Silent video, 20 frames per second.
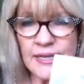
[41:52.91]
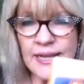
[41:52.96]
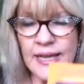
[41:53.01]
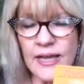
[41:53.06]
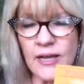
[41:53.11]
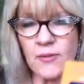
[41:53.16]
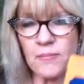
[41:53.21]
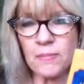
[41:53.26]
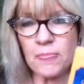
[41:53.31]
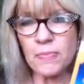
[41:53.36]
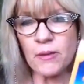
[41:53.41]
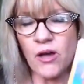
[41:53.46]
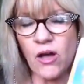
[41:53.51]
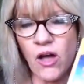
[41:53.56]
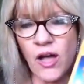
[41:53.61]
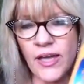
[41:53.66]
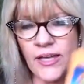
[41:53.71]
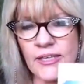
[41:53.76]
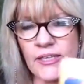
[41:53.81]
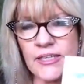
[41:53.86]
Now,
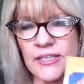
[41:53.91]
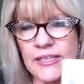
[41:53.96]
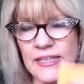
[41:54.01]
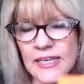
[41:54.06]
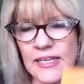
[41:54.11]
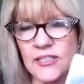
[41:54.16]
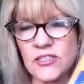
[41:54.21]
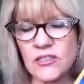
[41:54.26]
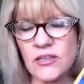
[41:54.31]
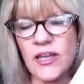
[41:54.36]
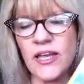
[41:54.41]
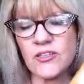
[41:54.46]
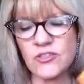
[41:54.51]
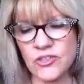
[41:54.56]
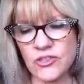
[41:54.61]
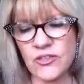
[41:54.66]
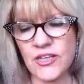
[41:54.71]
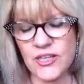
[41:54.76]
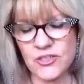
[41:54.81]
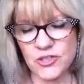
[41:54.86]
I connect,
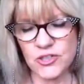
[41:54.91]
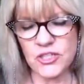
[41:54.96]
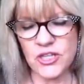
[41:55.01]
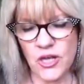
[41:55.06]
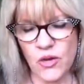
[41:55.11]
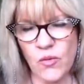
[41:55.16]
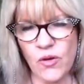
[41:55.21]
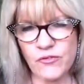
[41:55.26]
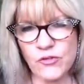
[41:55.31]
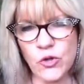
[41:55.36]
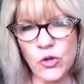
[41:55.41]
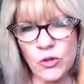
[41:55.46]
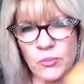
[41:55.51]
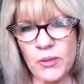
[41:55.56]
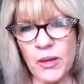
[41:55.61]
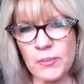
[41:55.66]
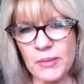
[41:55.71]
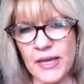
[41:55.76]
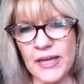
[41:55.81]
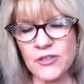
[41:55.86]
as you know, I've
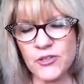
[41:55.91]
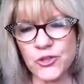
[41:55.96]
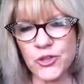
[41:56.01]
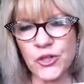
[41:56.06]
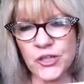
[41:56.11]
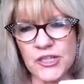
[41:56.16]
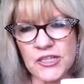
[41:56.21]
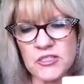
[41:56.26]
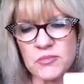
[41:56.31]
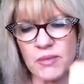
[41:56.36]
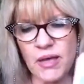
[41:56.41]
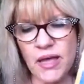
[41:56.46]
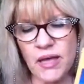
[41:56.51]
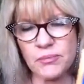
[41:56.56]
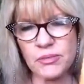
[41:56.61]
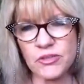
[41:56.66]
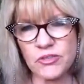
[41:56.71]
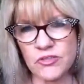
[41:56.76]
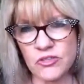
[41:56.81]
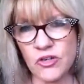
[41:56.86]
called my page Goddess
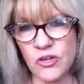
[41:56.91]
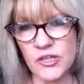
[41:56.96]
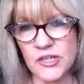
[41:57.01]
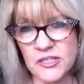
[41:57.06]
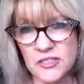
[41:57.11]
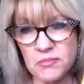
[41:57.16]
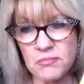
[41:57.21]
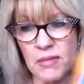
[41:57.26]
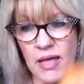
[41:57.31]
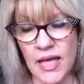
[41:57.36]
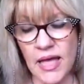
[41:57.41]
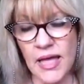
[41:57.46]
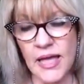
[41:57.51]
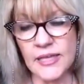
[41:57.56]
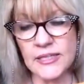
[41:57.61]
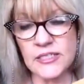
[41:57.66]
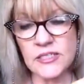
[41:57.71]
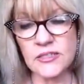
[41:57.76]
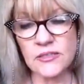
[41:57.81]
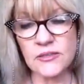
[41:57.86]
Mart because Goddess
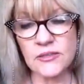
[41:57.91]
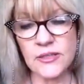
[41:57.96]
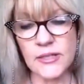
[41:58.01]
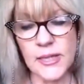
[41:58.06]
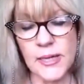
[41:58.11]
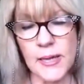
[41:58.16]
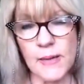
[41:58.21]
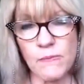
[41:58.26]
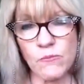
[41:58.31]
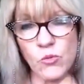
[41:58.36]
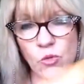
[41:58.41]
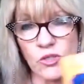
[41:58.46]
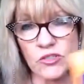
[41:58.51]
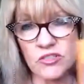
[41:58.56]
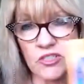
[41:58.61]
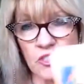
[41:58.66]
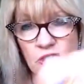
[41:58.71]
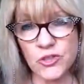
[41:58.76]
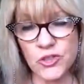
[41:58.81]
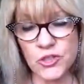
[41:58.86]
Mart
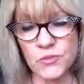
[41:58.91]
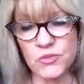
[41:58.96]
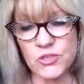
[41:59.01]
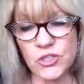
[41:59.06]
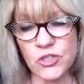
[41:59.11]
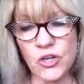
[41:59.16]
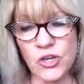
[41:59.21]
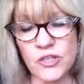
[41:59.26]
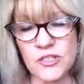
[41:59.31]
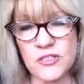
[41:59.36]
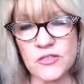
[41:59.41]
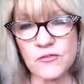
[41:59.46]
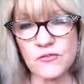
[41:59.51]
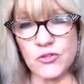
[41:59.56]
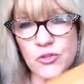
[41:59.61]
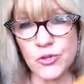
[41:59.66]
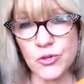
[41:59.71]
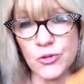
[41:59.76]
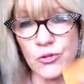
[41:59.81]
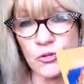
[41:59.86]
was the Egyptian goddess
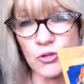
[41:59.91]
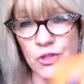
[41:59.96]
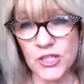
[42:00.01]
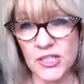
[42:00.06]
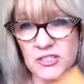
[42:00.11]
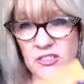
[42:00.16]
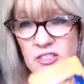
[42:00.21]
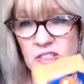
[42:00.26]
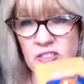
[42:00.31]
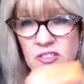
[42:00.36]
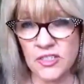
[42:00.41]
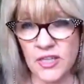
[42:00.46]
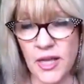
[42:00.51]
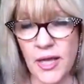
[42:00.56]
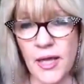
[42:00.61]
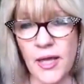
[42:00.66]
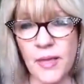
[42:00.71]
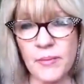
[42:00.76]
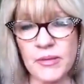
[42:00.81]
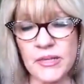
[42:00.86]
of truth, justice, and
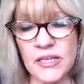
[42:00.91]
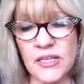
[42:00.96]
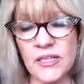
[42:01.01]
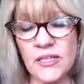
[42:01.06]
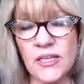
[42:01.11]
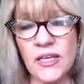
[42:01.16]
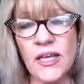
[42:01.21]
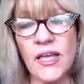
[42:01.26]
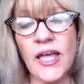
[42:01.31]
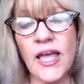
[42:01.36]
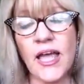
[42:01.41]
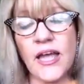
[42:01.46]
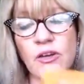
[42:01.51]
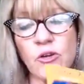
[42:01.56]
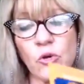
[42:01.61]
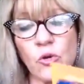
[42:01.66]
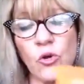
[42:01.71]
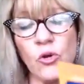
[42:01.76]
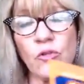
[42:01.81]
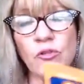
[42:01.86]
harmony,
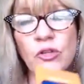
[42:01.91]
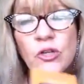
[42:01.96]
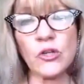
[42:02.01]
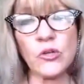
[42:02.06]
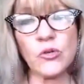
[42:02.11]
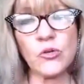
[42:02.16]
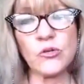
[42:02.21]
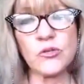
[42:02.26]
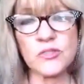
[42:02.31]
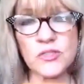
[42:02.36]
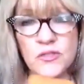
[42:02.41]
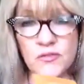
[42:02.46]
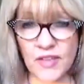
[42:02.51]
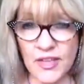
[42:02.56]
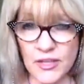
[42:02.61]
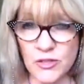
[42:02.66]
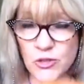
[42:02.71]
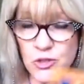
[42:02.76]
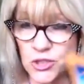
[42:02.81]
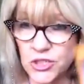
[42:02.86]
and all the laws of
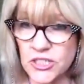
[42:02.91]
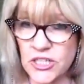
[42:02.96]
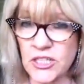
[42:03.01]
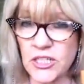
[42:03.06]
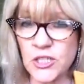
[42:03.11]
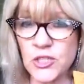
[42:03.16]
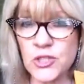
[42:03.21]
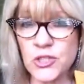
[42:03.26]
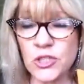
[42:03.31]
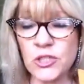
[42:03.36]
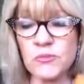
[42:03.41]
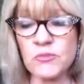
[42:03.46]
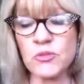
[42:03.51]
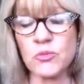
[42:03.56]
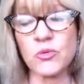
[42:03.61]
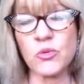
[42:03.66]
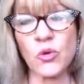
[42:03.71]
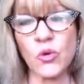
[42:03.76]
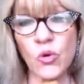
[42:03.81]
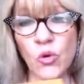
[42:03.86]
ancient
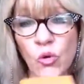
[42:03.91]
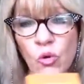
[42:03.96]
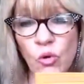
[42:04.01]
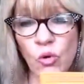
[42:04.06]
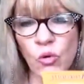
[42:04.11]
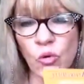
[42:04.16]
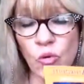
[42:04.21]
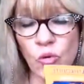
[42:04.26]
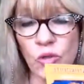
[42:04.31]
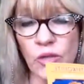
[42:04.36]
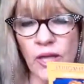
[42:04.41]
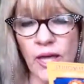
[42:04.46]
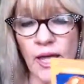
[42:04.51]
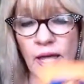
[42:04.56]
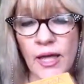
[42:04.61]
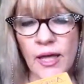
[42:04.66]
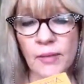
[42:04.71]
Egypt were all